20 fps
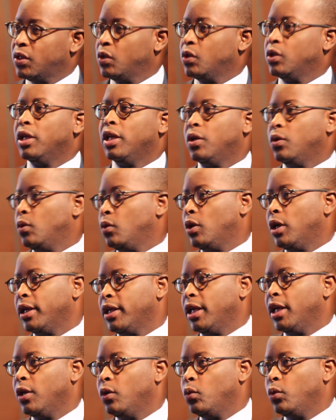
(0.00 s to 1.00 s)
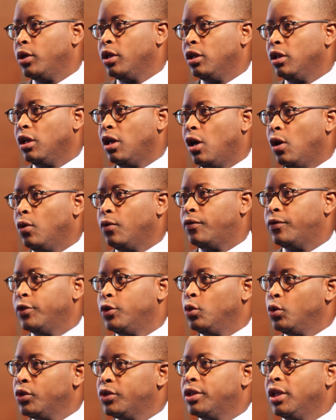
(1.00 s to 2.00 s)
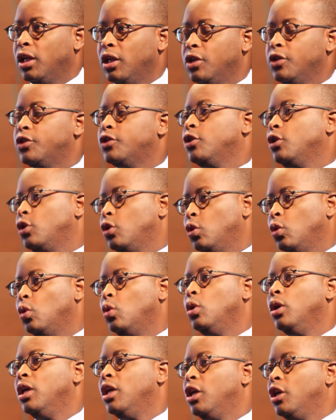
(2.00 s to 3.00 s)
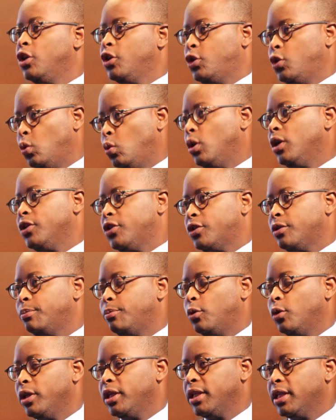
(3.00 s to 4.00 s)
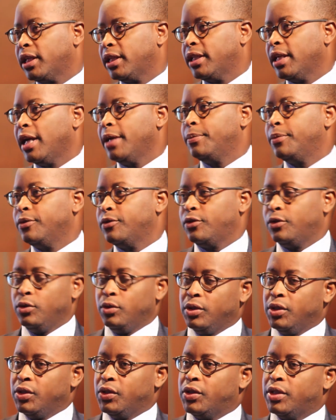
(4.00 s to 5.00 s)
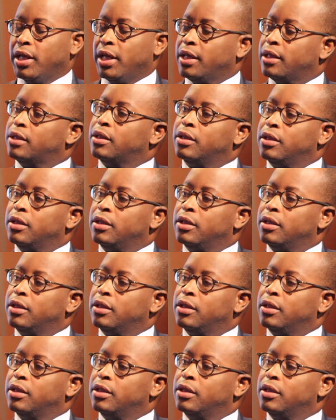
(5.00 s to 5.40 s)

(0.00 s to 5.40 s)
then again, we allow for those dollars to go towards supporting the type of students that